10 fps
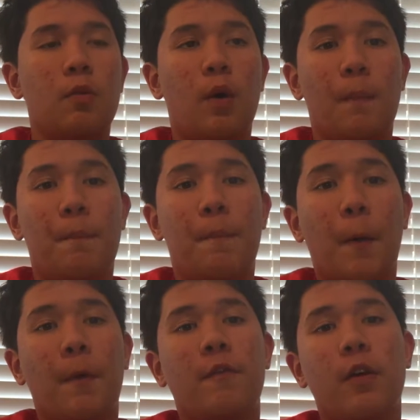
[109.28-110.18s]
Well,
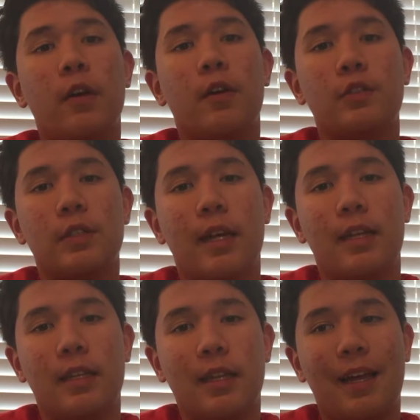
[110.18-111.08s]
but before I go into
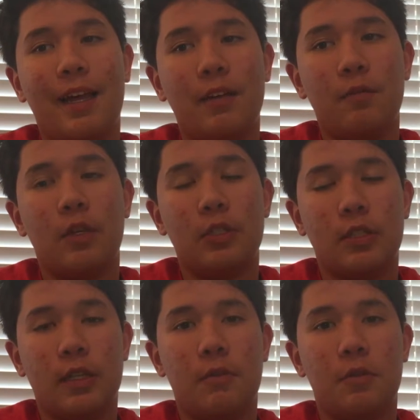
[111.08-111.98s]
that, I
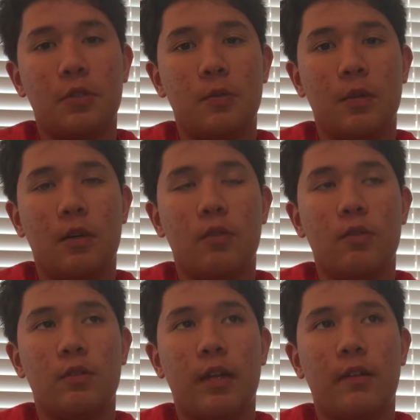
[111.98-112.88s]
want
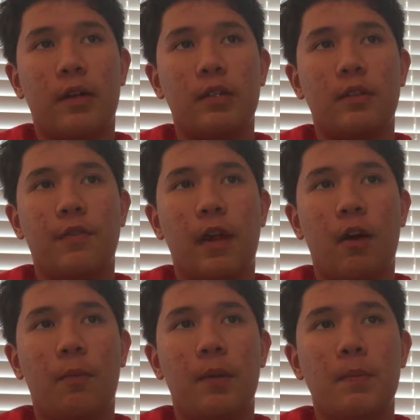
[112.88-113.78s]
to digress of
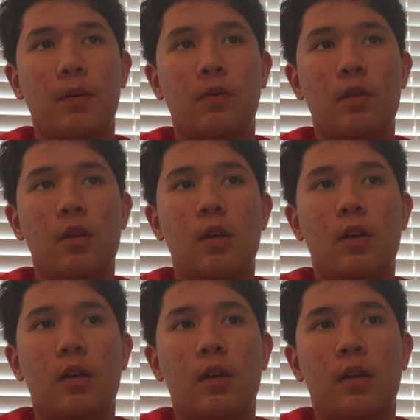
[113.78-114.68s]
how people,
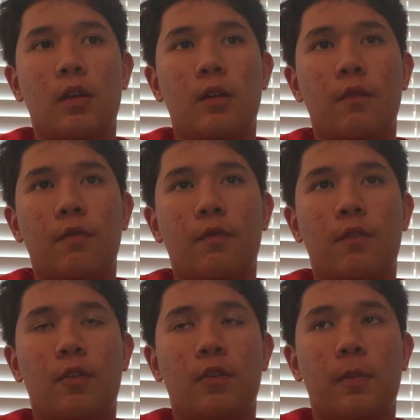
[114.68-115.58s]

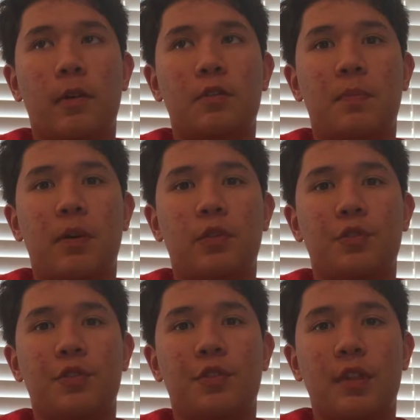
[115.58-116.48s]
for the most part,
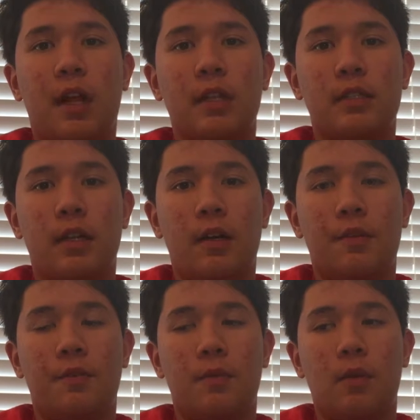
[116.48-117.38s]
usually thought
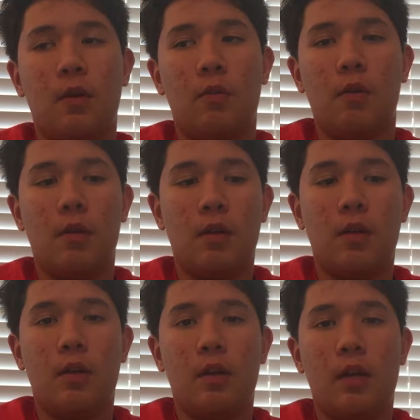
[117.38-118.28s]
of
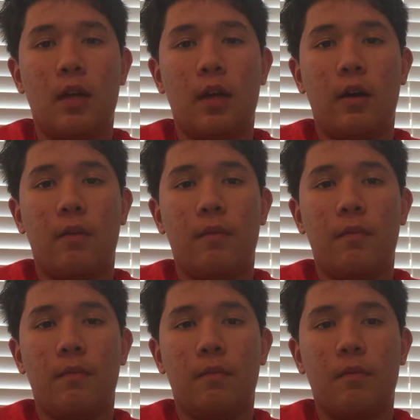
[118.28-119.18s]
how
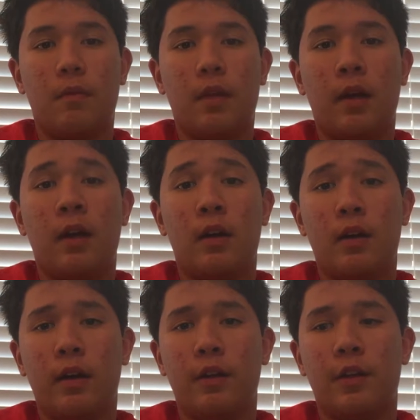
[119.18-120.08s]

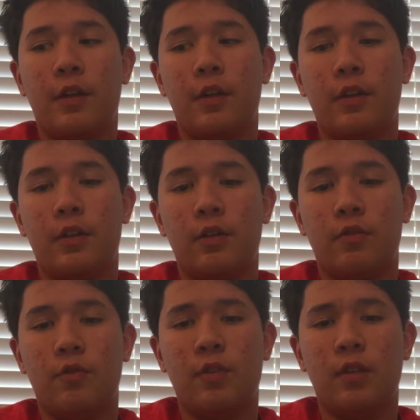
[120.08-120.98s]
to cure
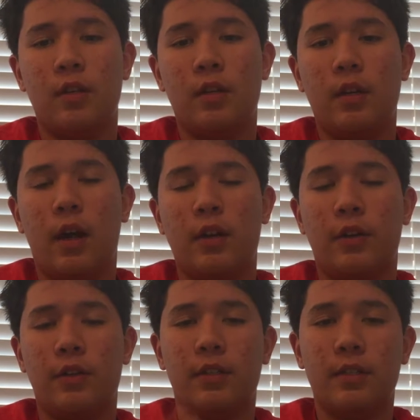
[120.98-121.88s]

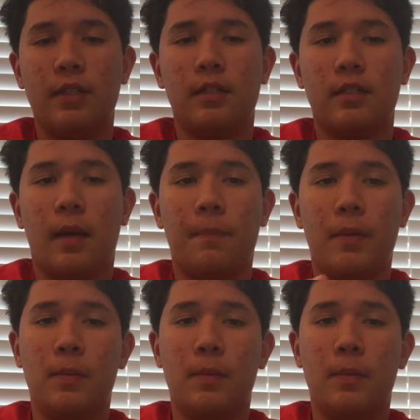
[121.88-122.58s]
diseases that